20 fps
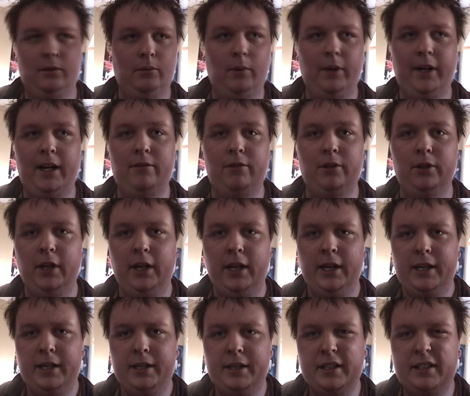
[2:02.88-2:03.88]
or whatever,
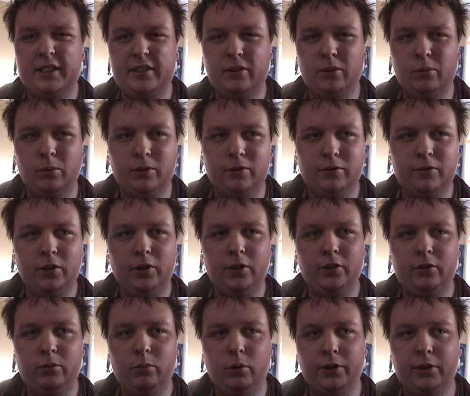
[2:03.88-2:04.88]
this is the
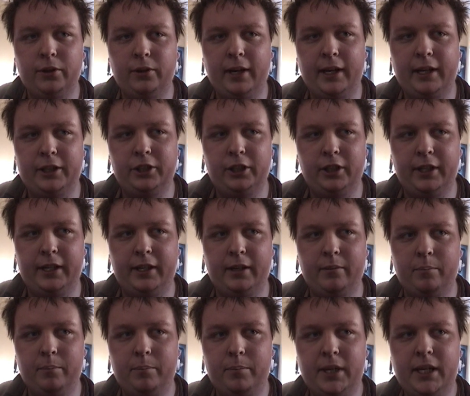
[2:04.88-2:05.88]
reverse, where they're actually
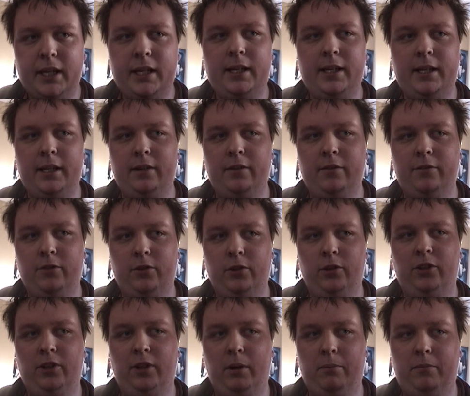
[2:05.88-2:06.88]
competing for
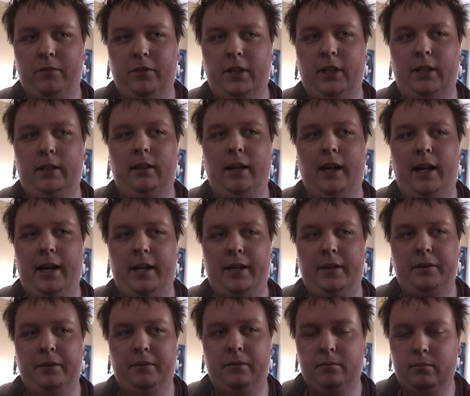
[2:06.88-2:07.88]
something
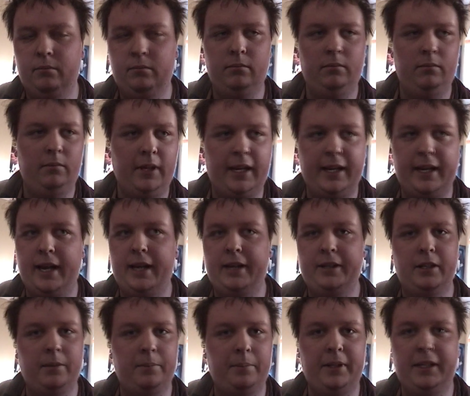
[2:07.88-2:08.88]
and they
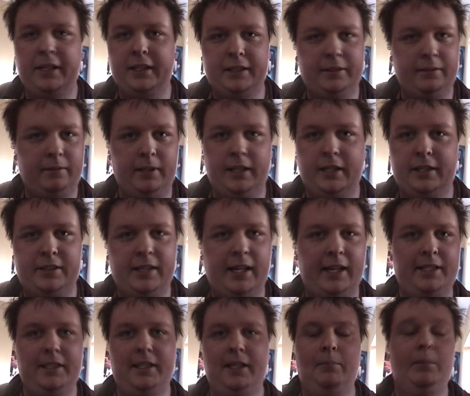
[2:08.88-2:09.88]
end up in the
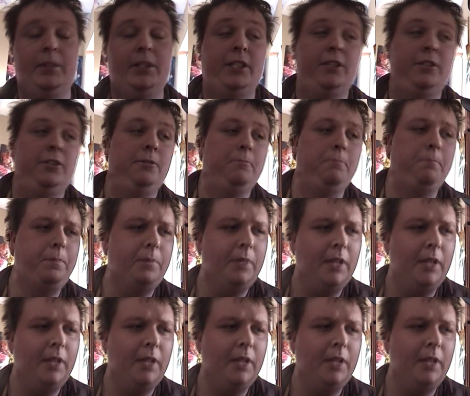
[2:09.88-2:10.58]
exact same position.